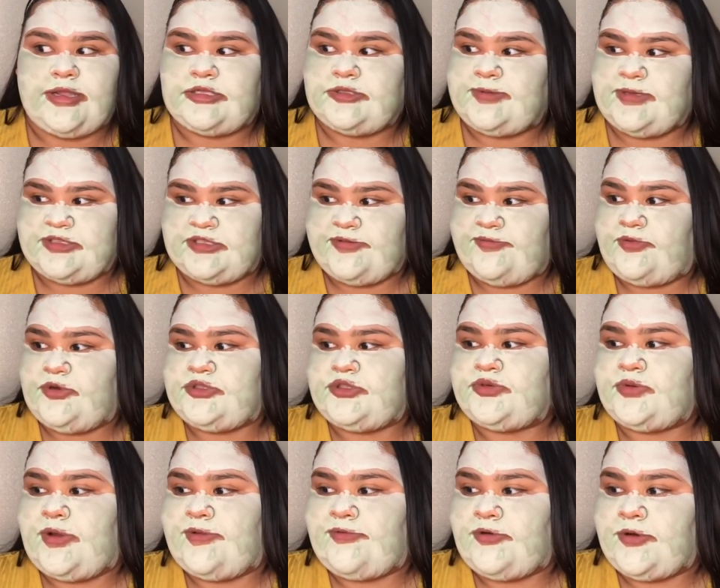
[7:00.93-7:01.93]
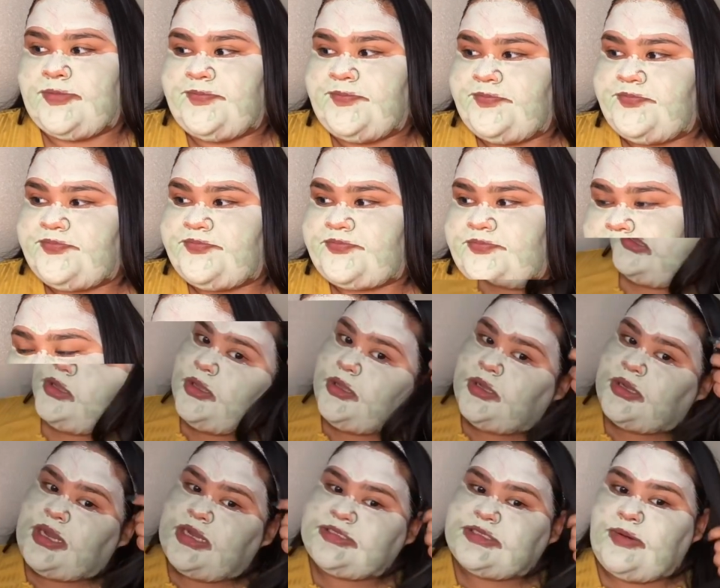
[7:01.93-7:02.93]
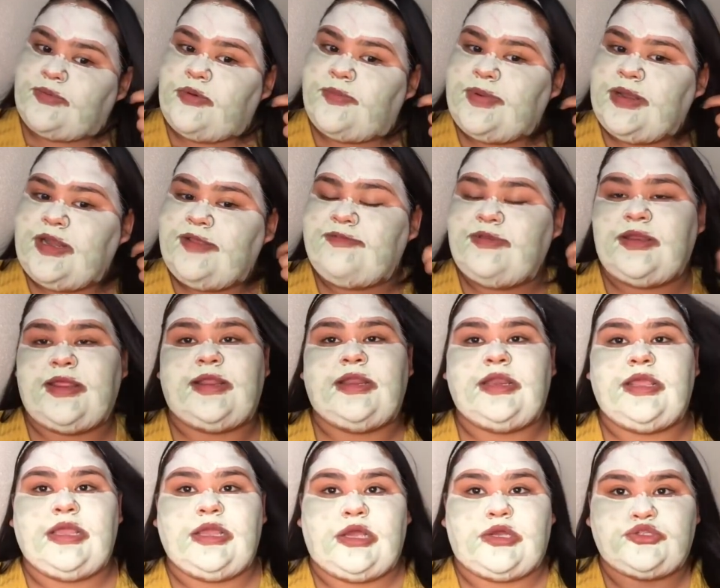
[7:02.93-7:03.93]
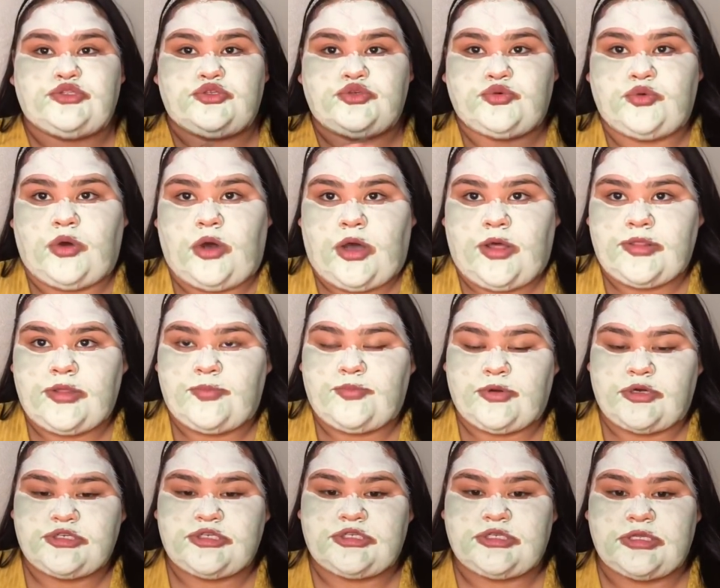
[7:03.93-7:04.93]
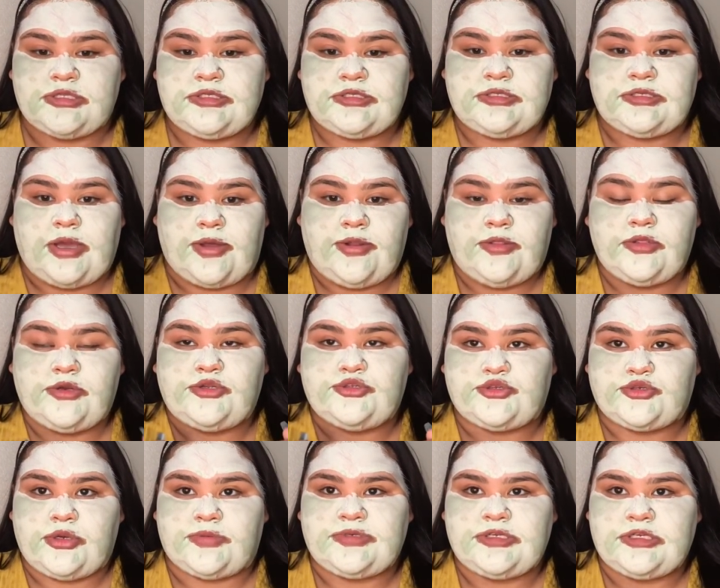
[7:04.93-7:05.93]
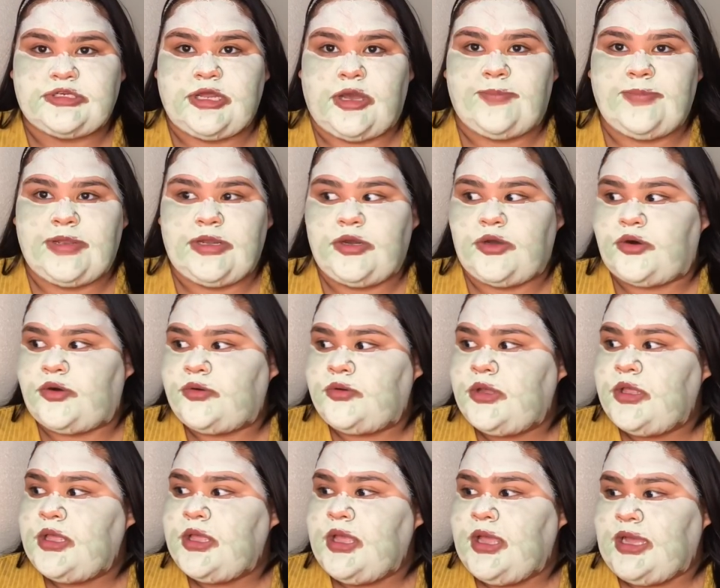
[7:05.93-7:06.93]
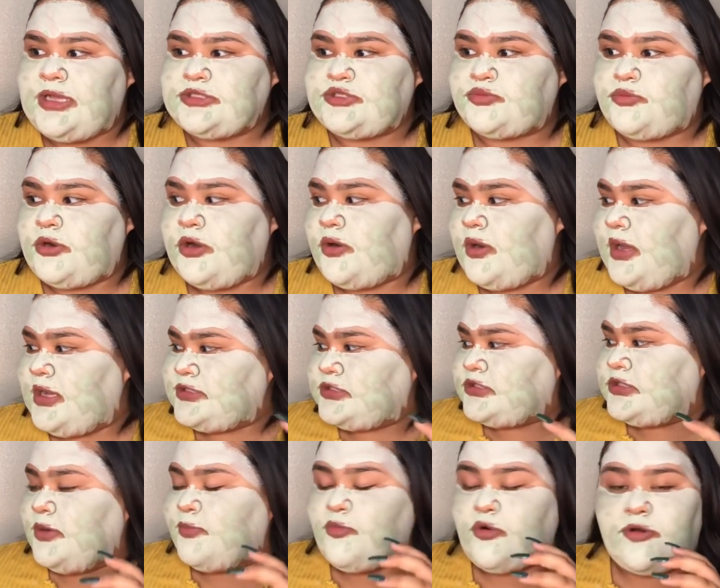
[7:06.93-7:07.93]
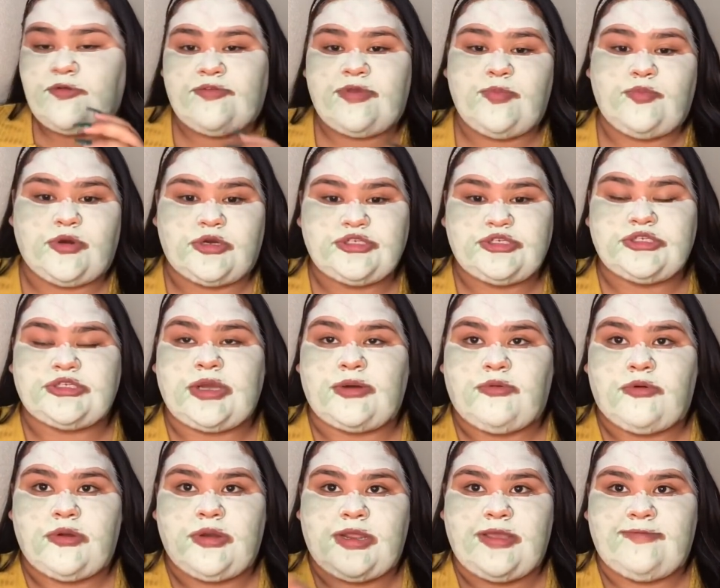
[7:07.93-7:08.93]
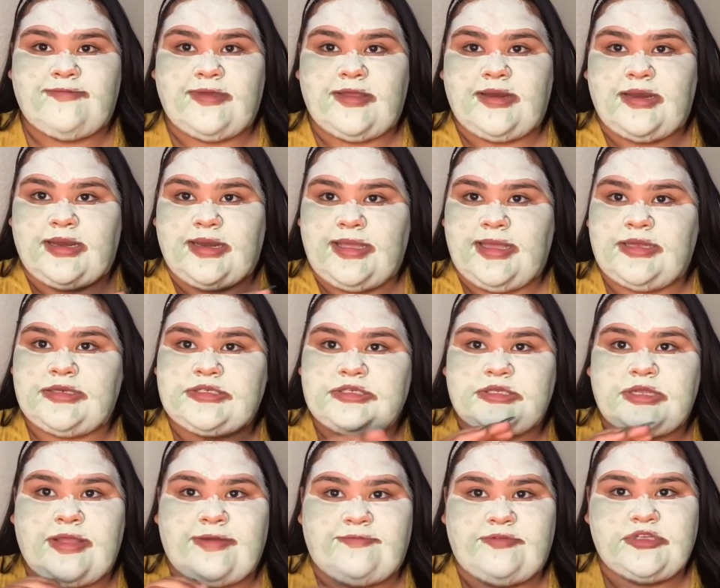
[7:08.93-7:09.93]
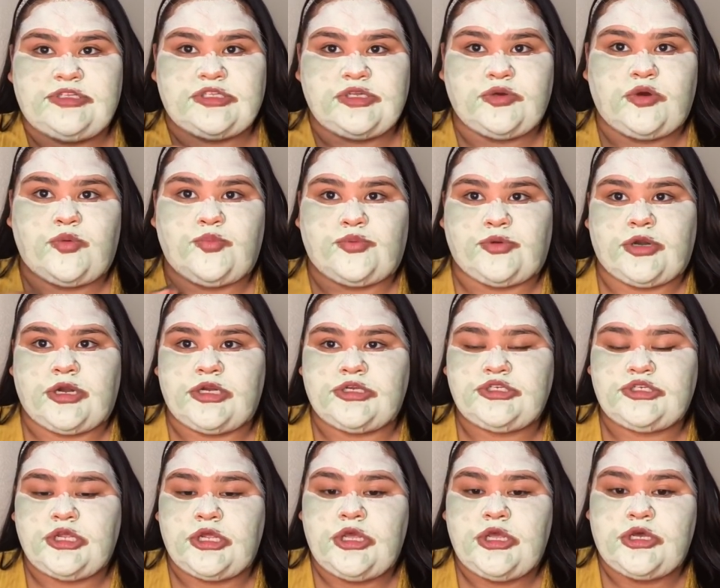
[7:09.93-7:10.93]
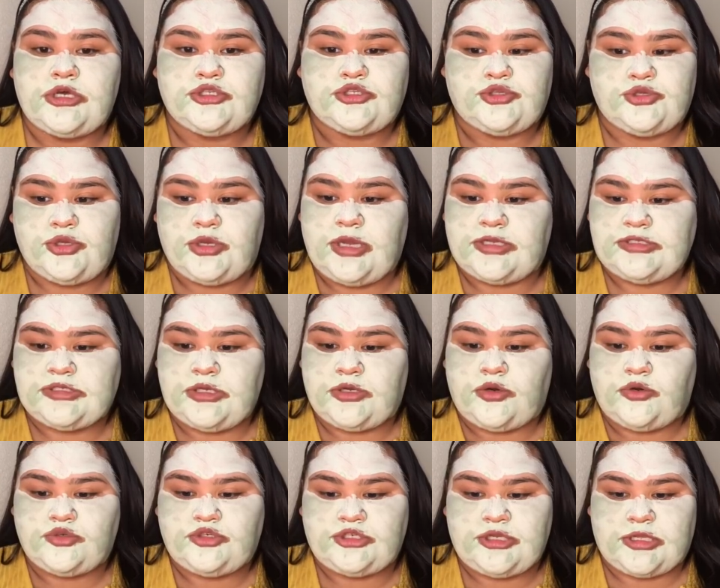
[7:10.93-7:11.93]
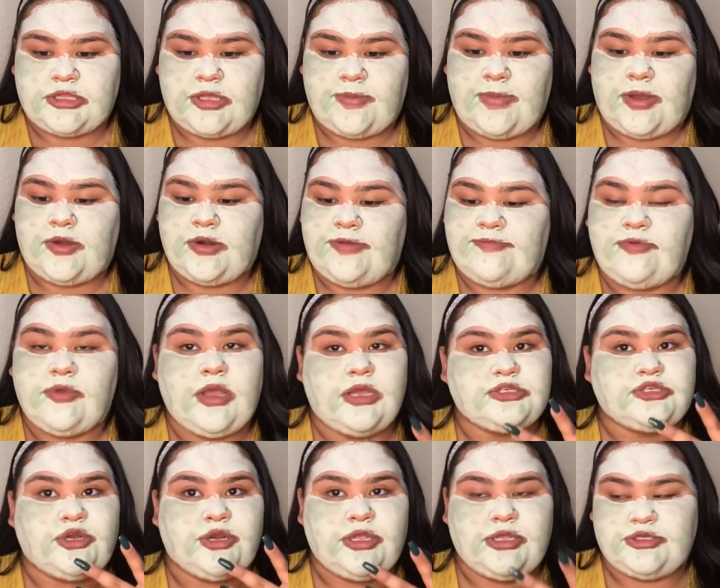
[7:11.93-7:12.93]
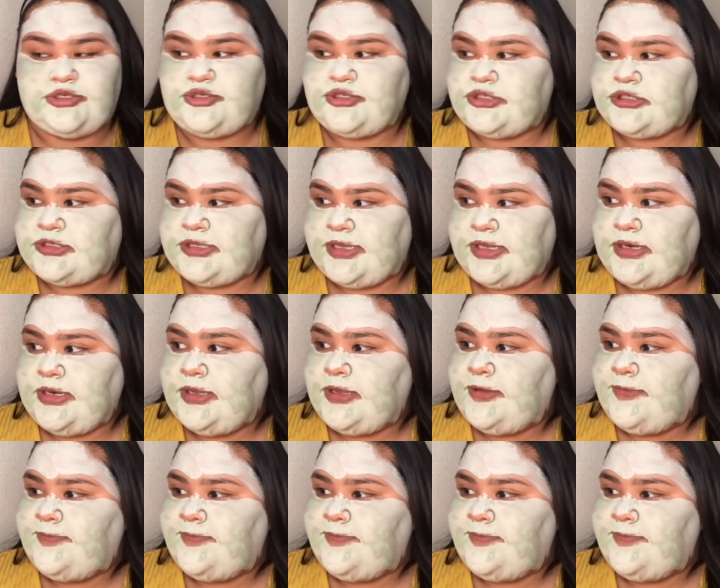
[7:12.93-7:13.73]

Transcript: expensive whatsoever. Guys, I will be leaving a link to all the brush sets down in the description down below, as well as the Morphe brushes. I will leave it linked, every single brush, so you guys can go check them out if you guys are interested.